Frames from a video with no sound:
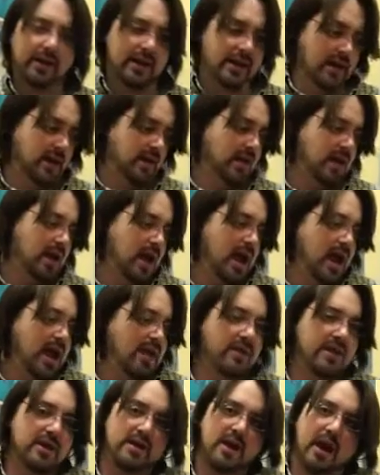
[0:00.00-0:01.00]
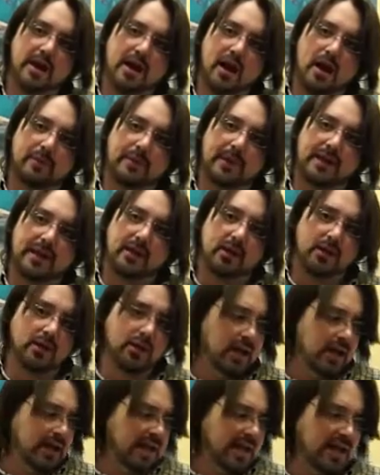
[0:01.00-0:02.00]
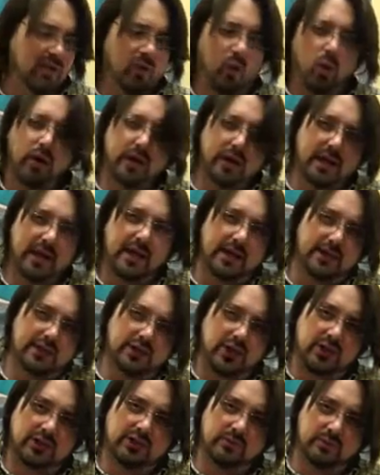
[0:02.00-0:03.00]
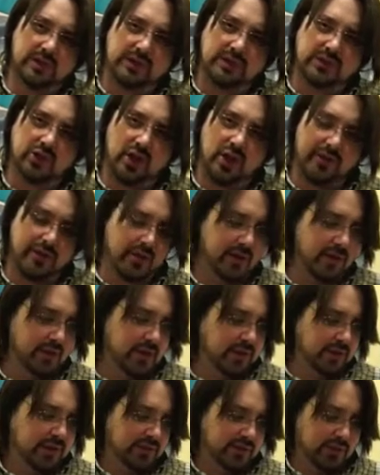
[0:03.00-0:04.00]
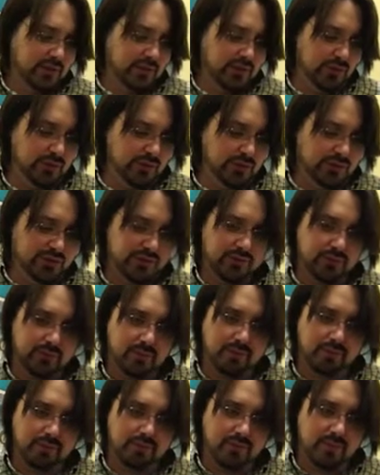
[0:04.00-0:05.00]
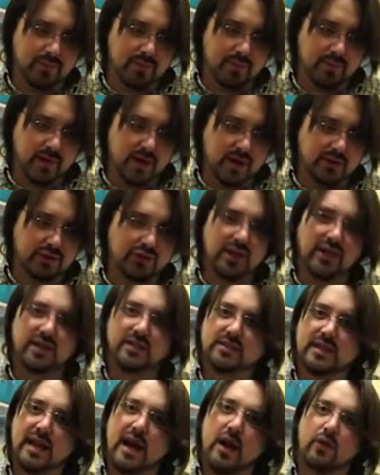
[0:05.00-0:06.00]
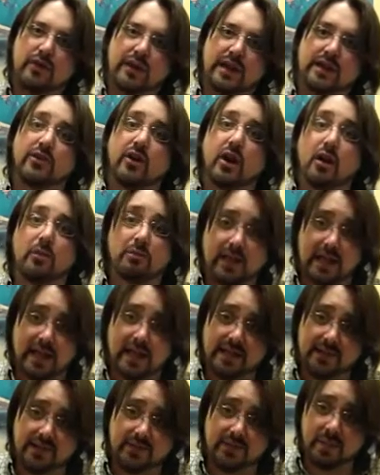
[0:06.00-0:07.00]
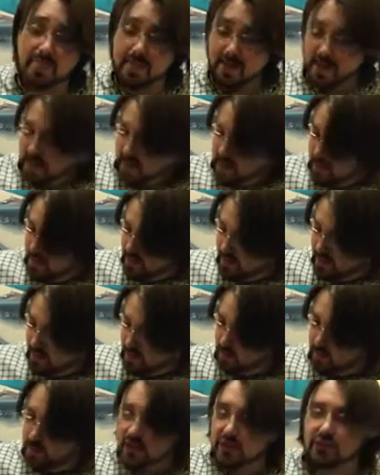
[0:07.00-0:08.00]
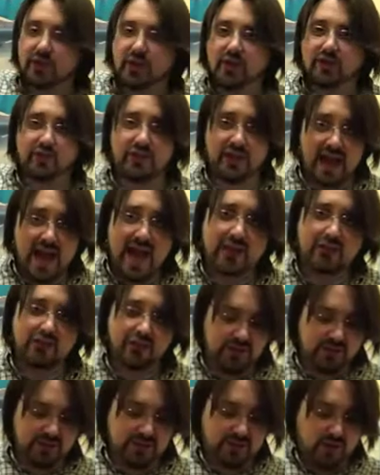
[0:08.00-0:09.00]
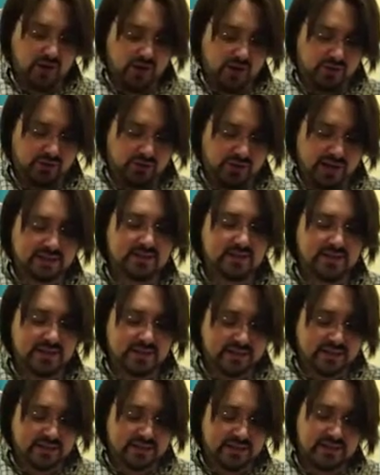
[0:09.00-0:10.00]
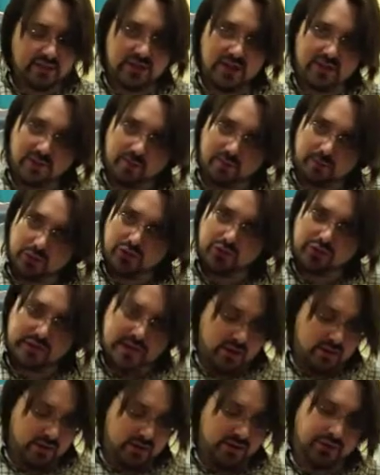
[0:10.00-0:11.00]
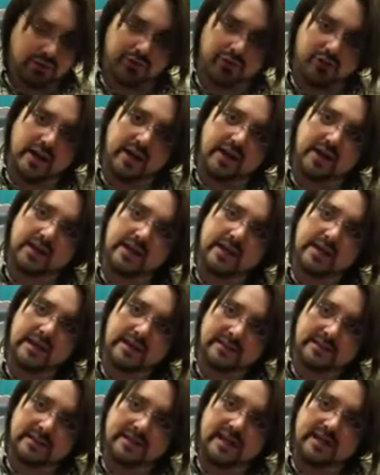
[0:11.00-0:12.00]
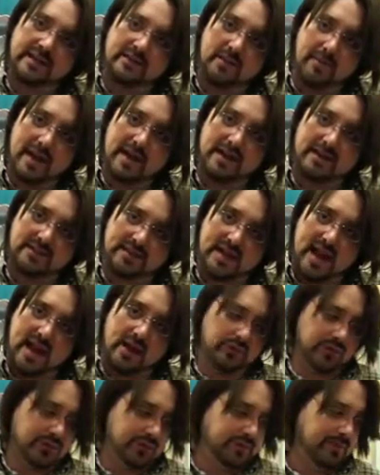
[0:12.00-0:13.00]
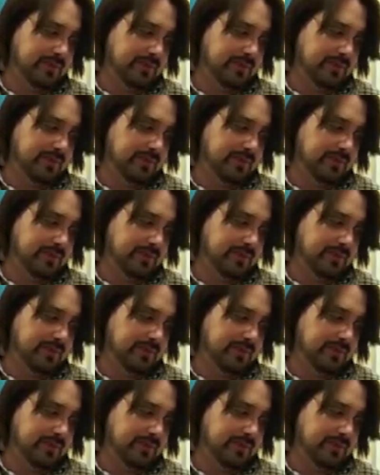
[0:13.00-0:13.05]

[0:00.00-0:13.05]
here and the nut up here, kind of work in conjunction with each other to adjust how the guitar plays. All right, this one adjusts the action of the guitar, so that's the distance you have to push down on the string to get it to make a sound.